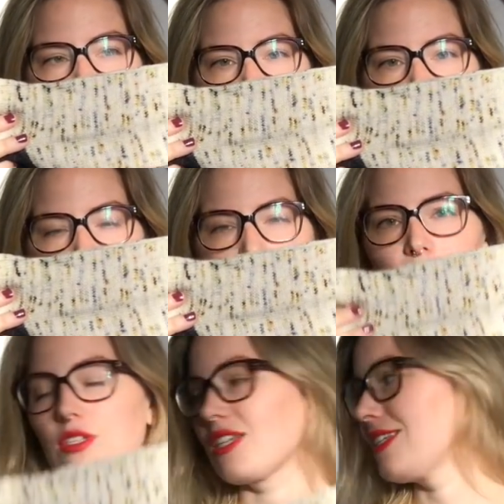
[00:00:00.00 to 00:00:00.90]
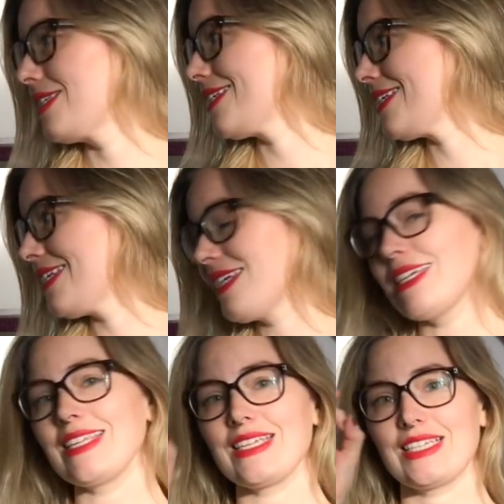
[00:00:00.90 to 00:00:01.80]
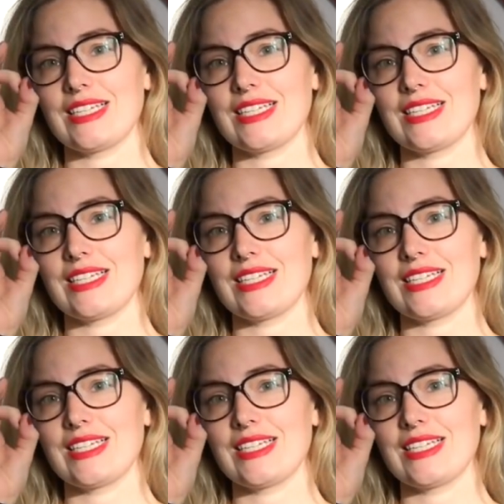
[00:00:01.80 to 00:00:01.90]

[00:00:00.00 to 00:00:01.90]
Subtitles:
skein. There's a teeny